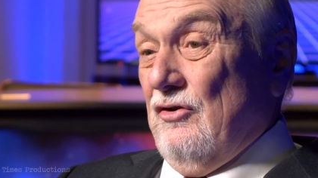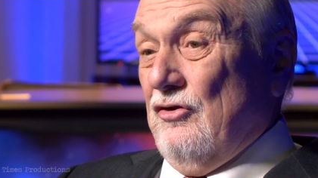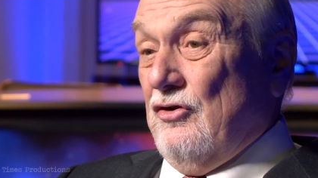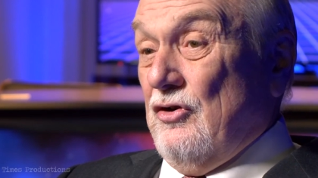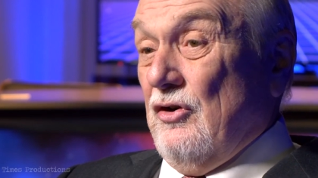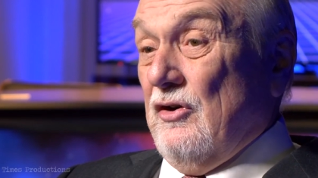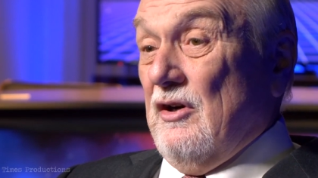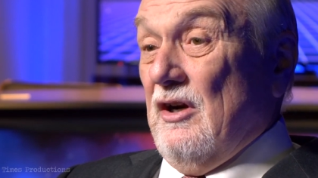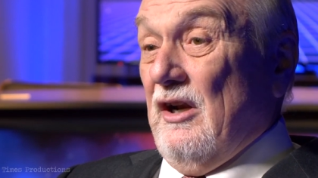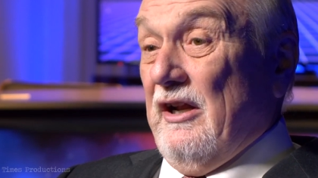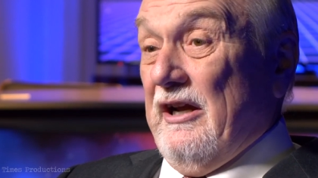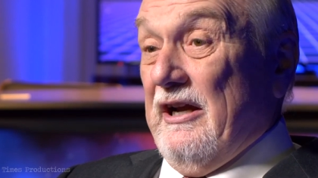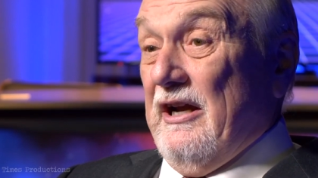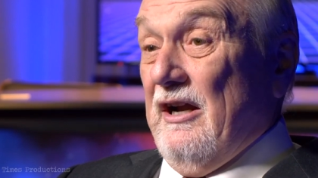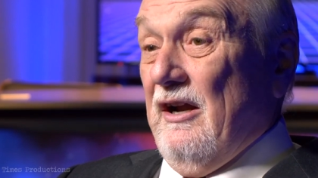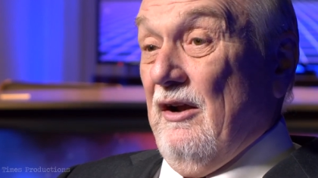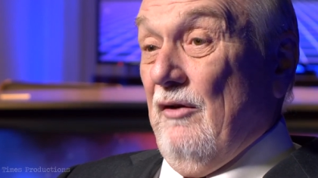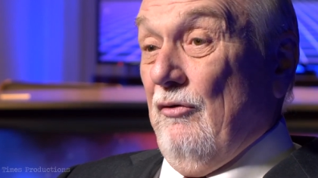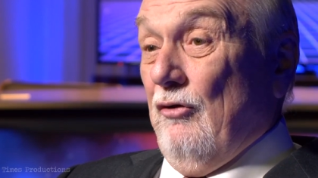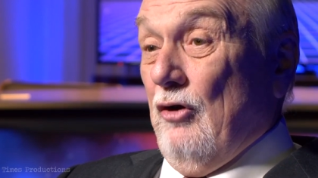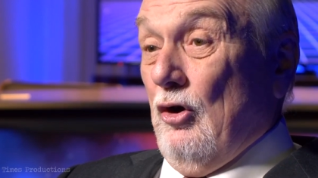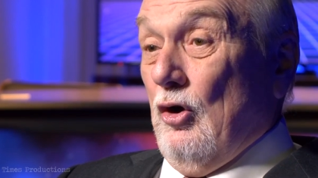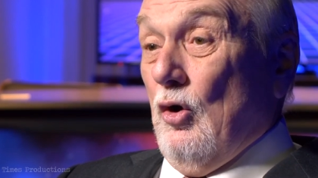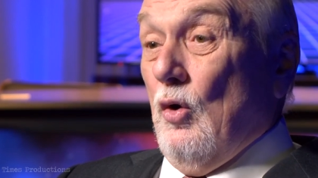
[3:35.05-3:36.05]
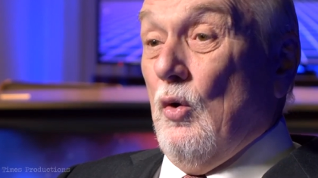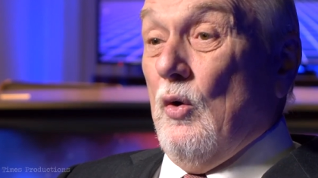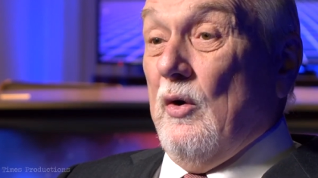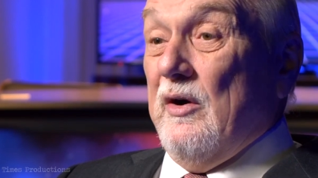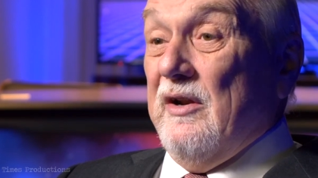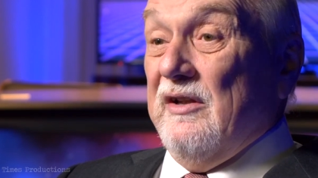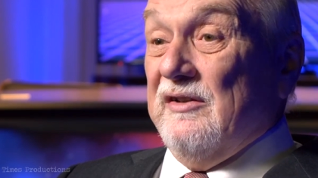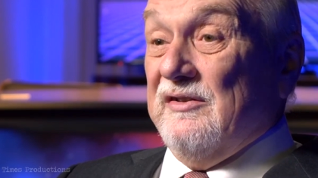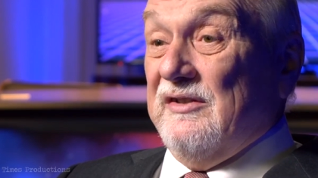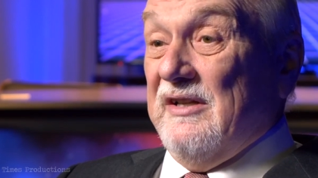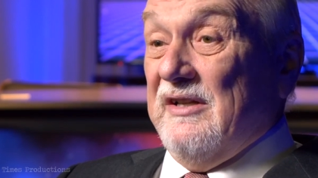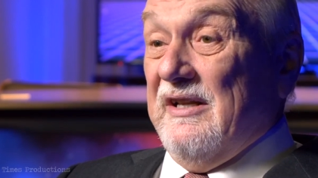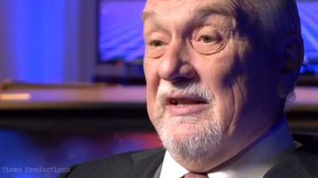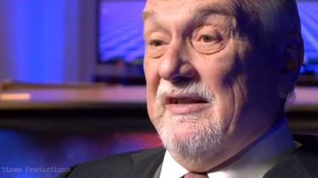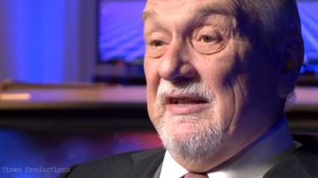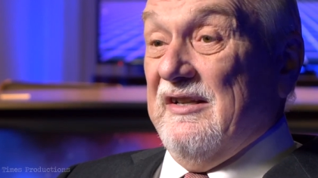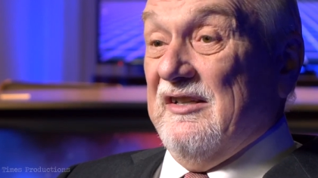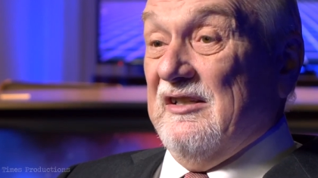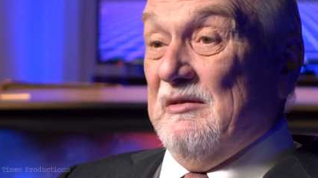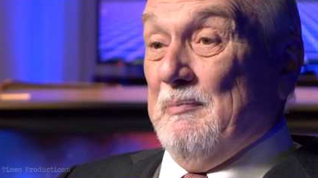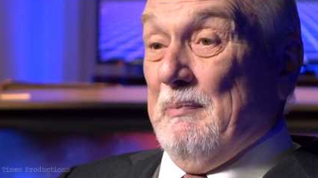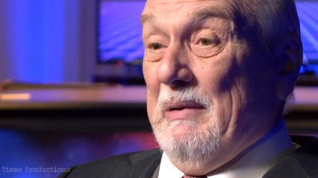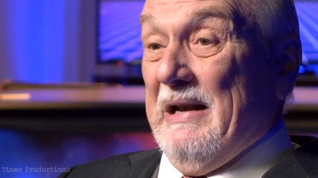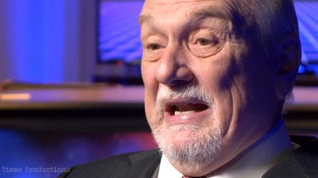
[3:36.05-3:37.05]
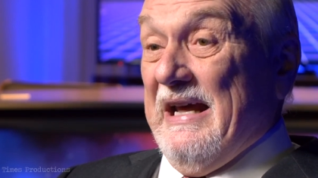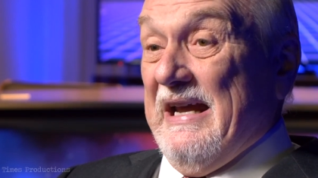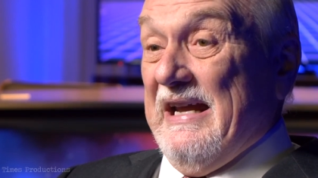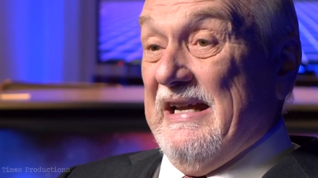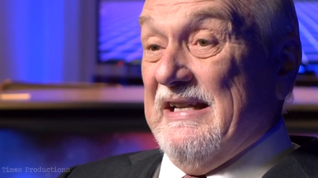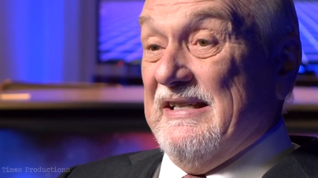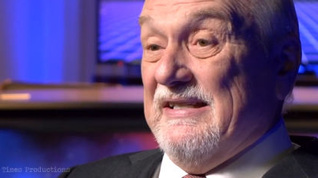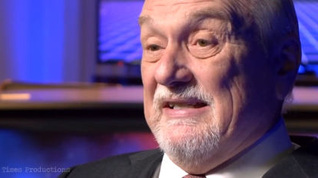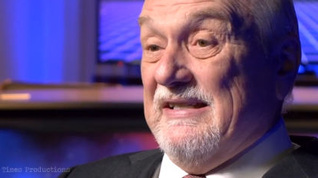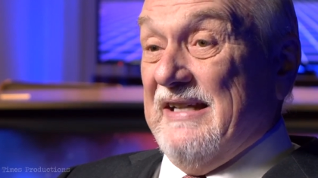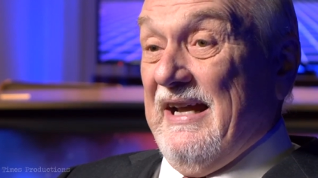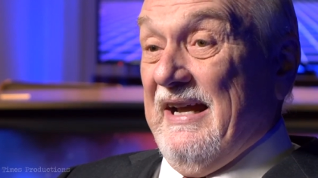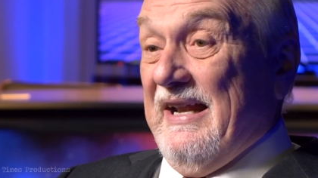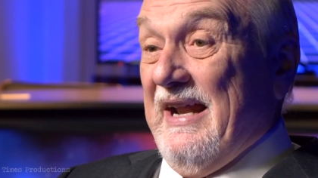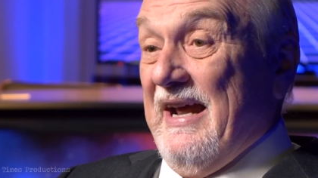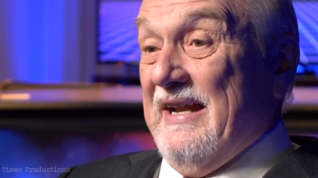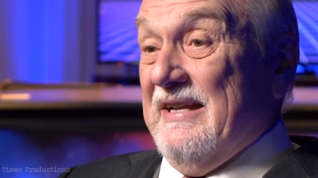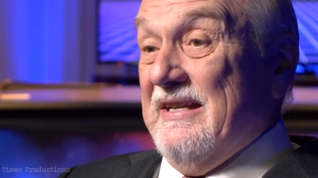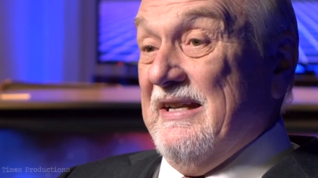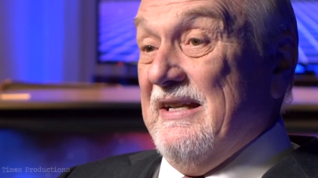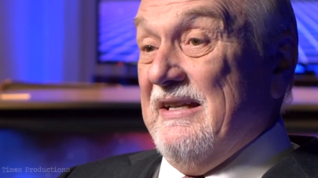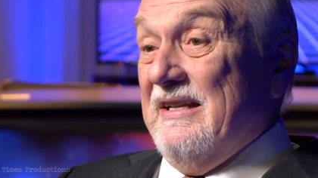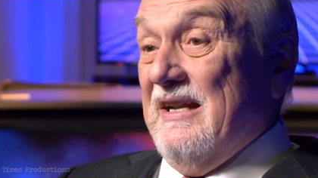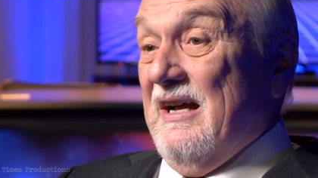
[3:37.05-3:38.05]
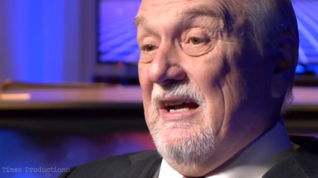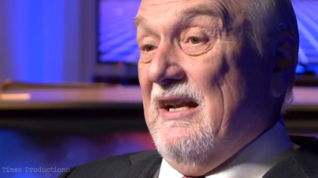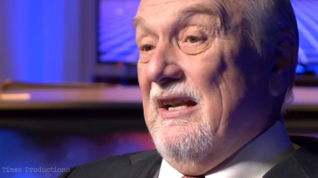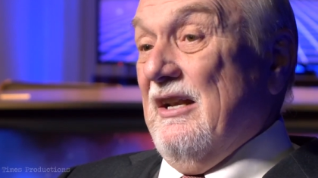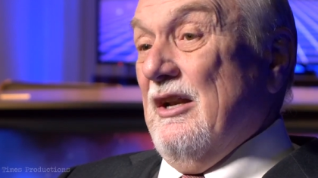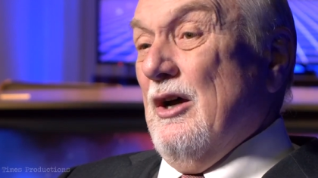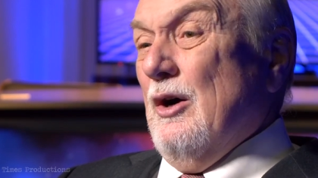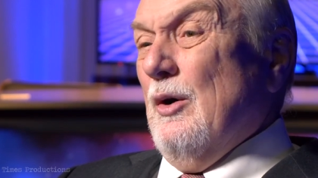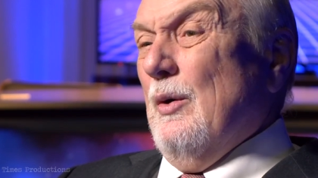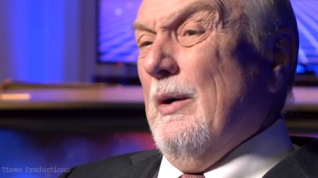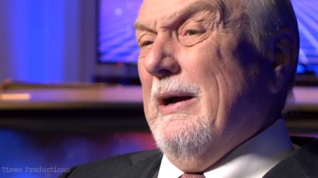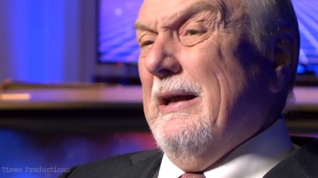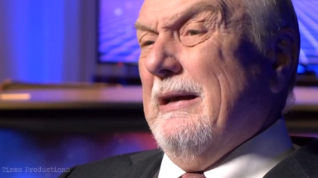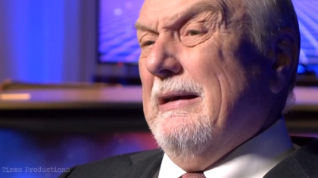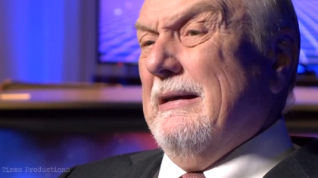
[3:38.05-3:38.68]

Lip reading: "Surely the Lord is in this place, and I did not know